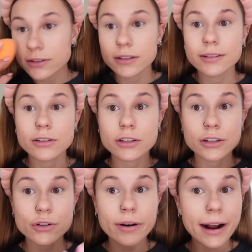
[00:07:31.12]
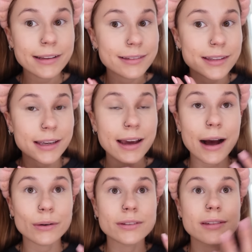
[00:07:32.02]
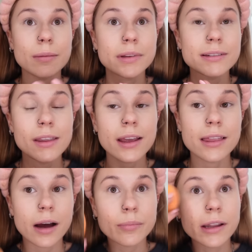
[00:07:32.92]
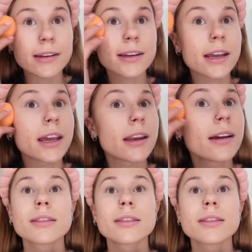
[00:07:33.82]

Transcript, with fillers: just, did you guys see how seamlessly that blended in?